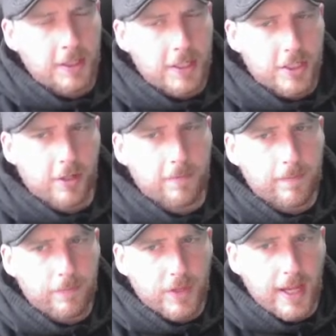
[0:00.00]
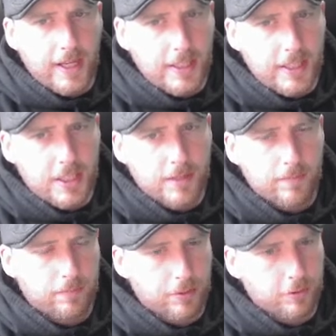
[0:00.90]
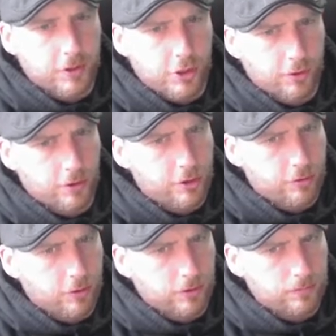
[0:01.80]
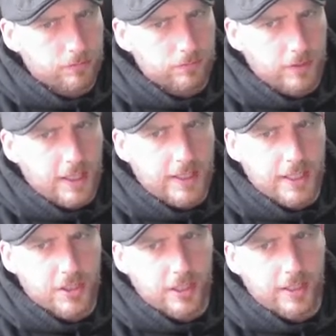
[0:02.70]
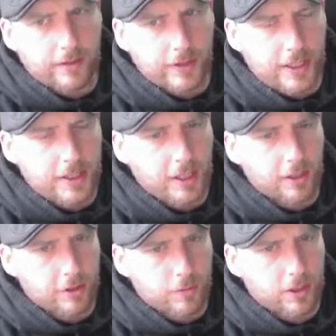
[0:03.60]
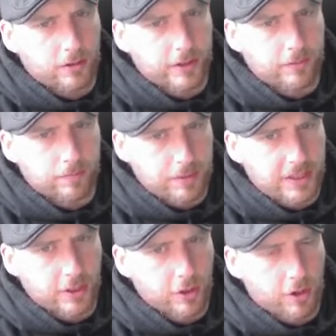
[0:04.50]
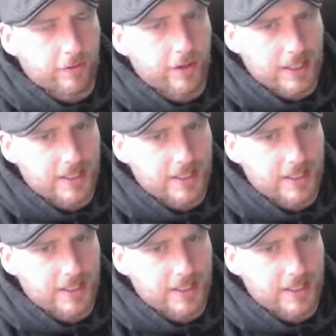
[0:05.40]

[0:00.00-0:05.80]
So Hades pulled the short straw and has to live in the underworld and be the god of that